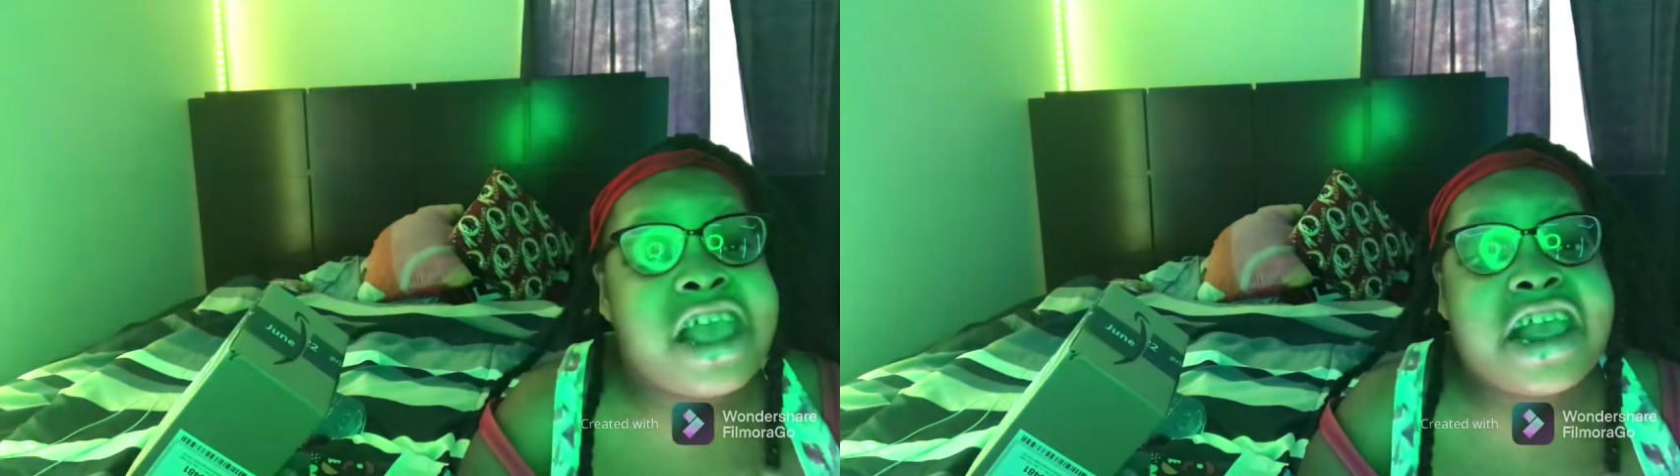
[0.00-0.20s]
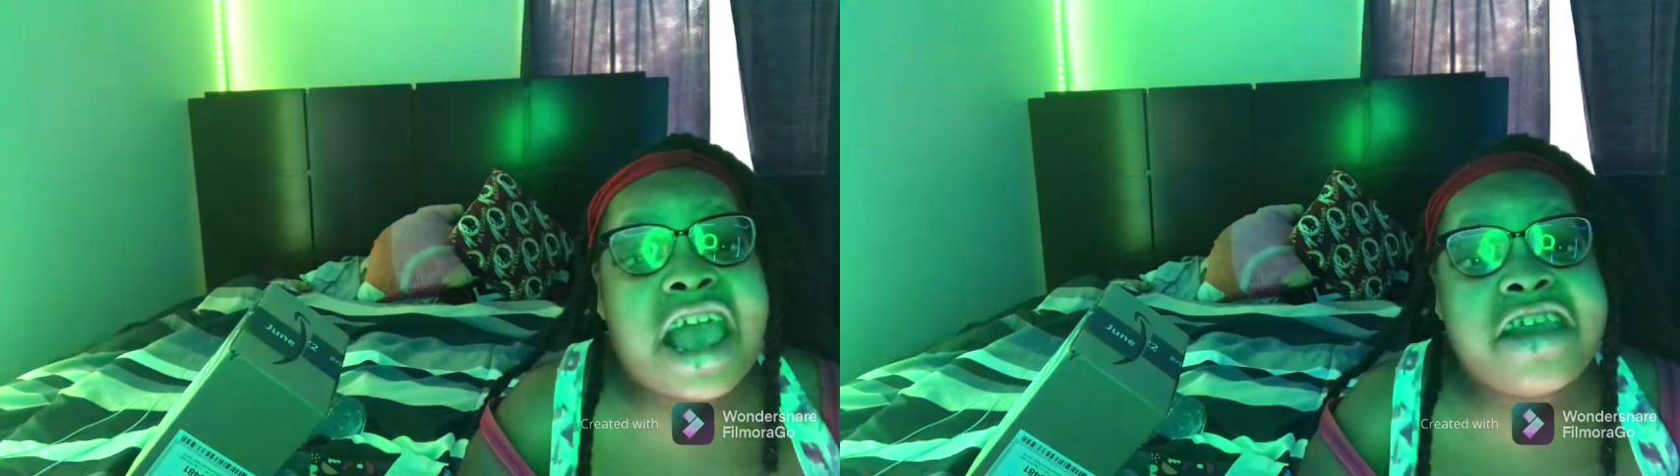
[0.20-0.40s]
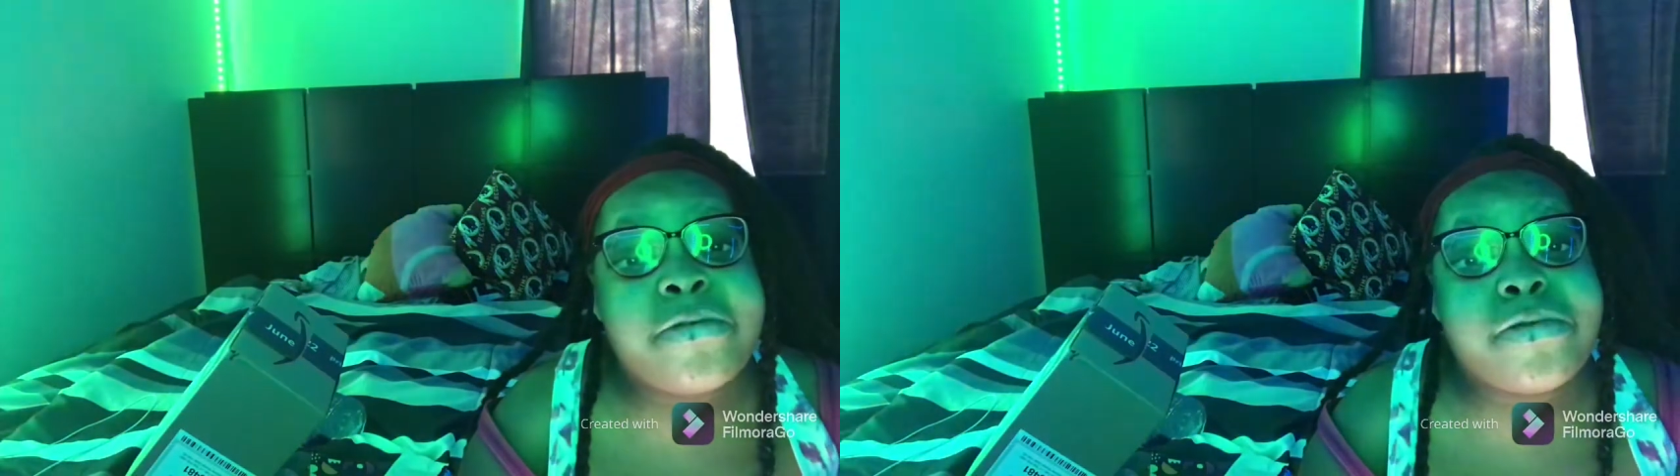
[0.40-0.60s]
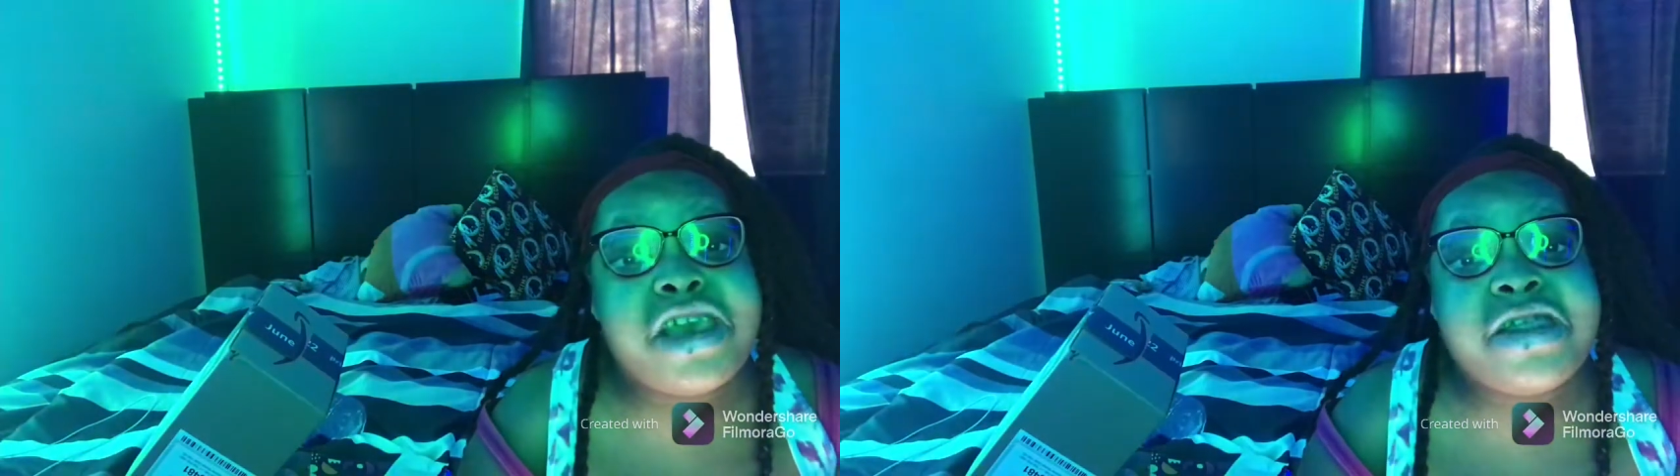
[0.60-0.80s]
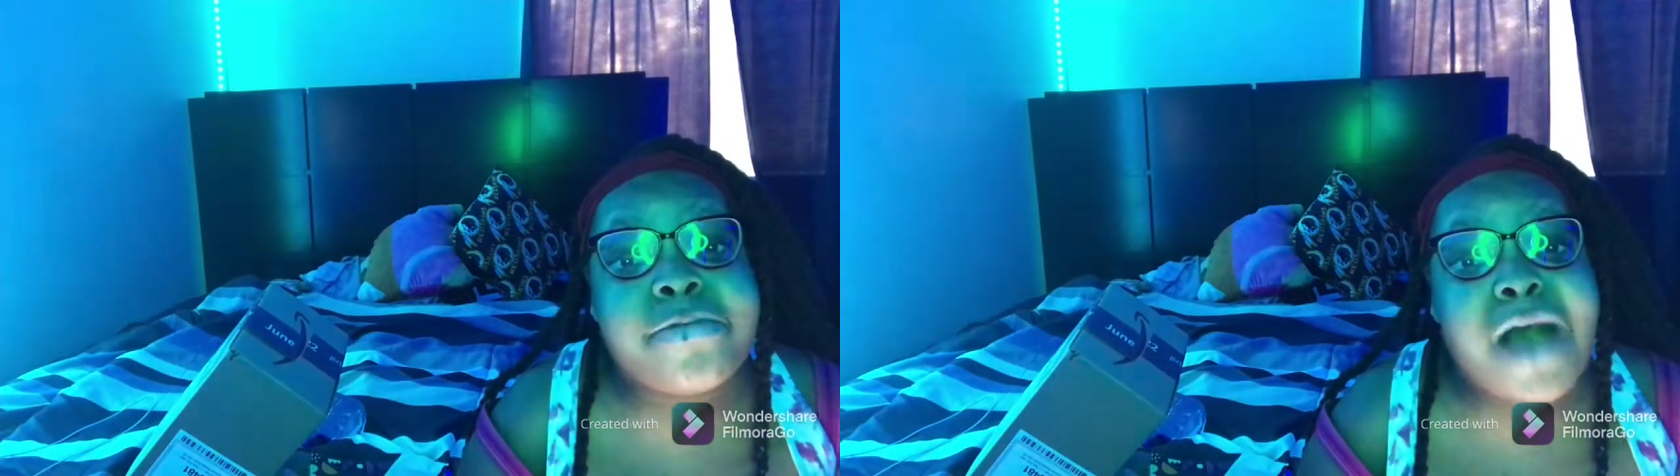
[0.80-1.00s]
they the
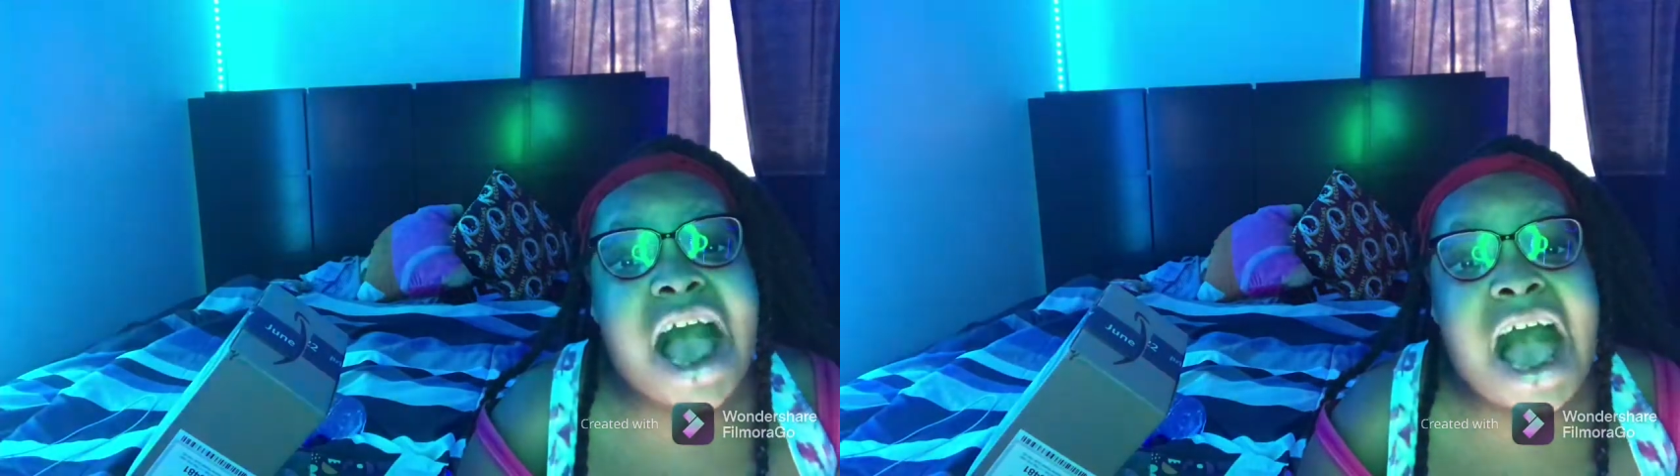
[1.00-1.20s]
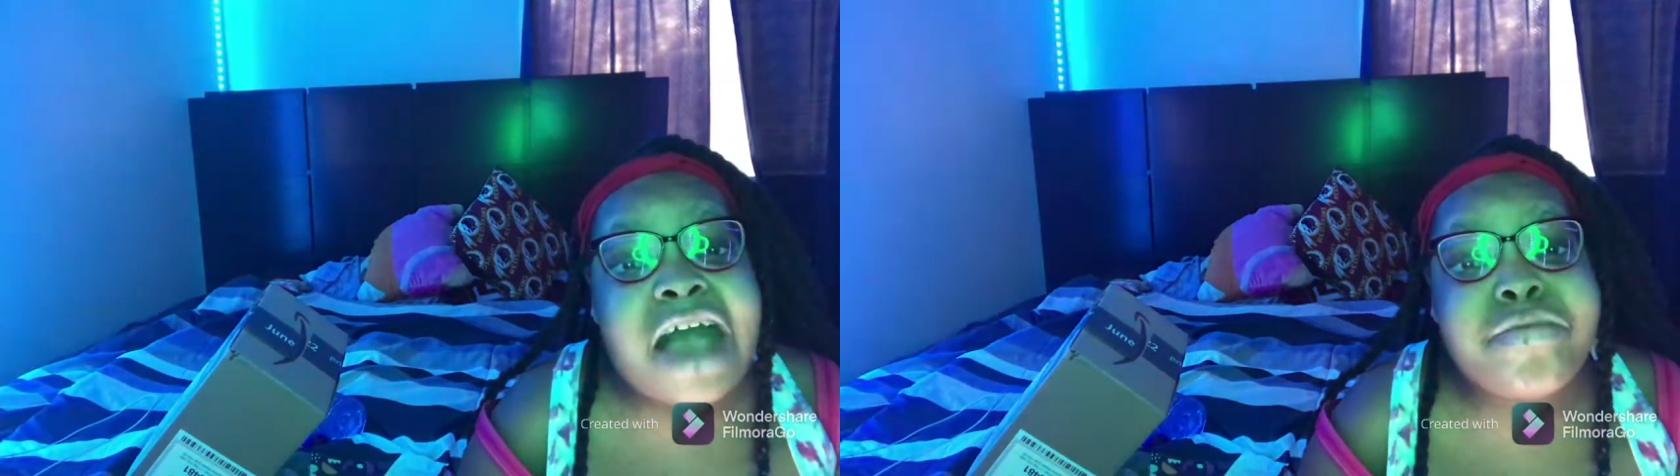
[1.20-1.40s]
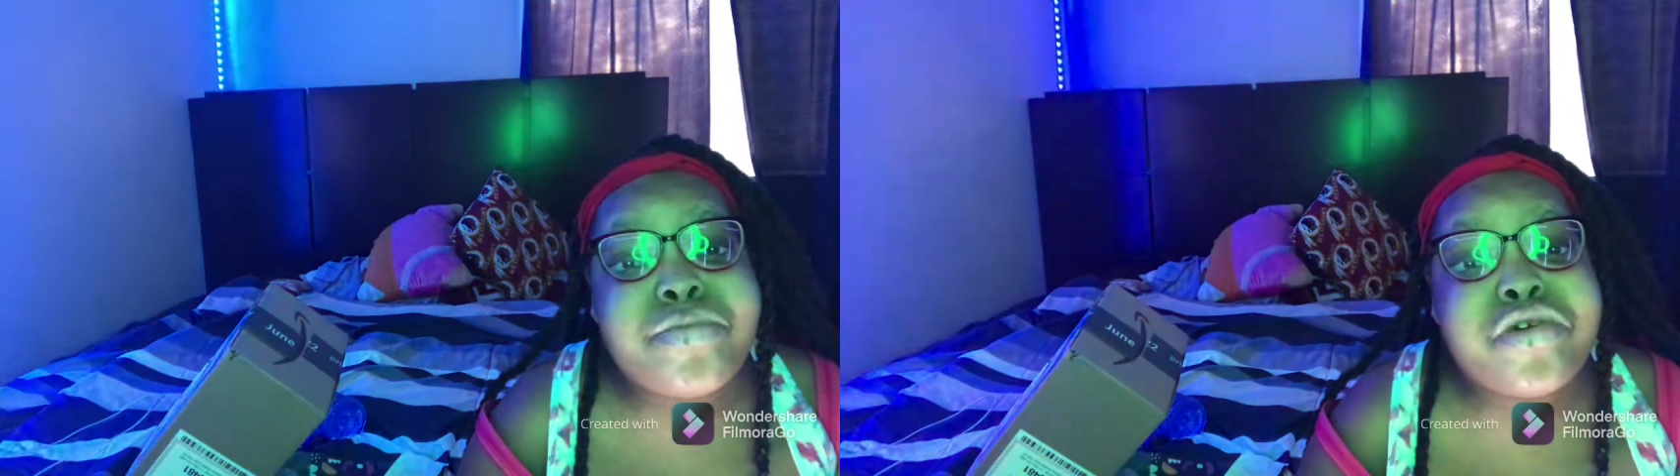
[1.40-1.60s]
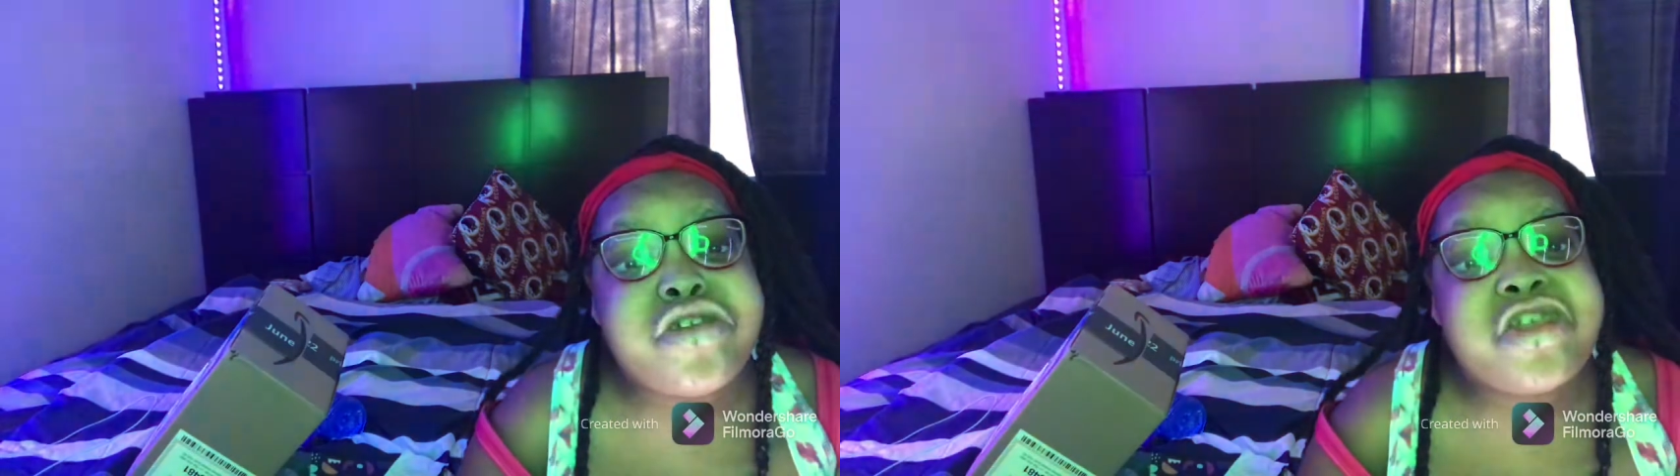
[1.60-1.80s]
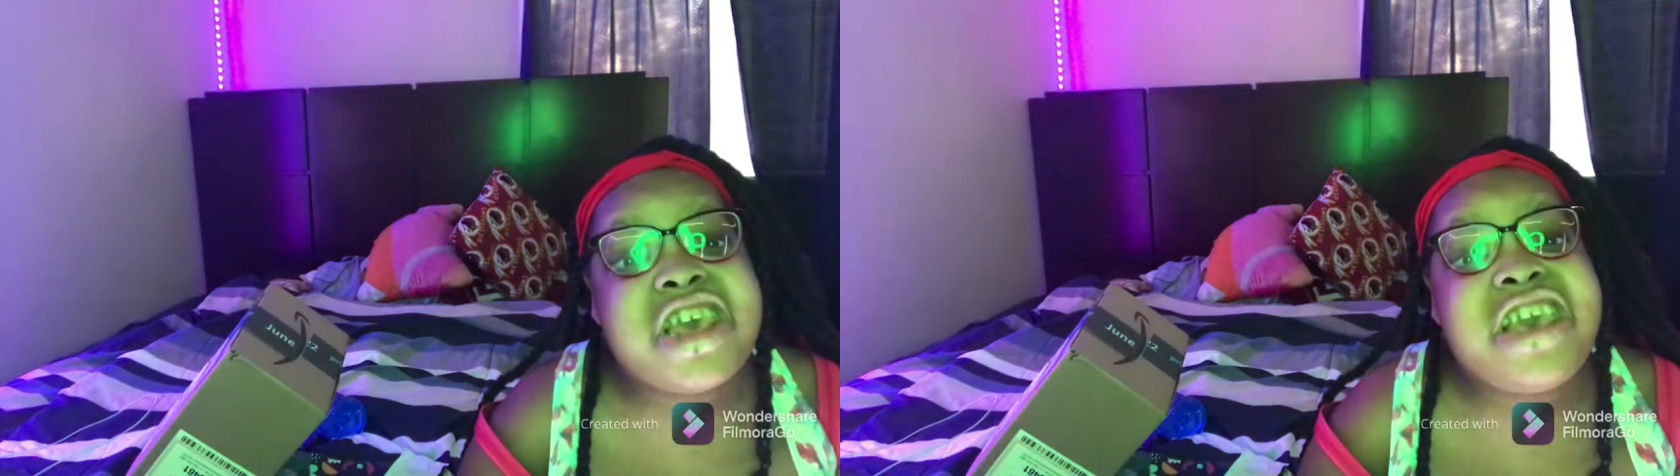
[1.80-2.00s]
reason why I'm pushing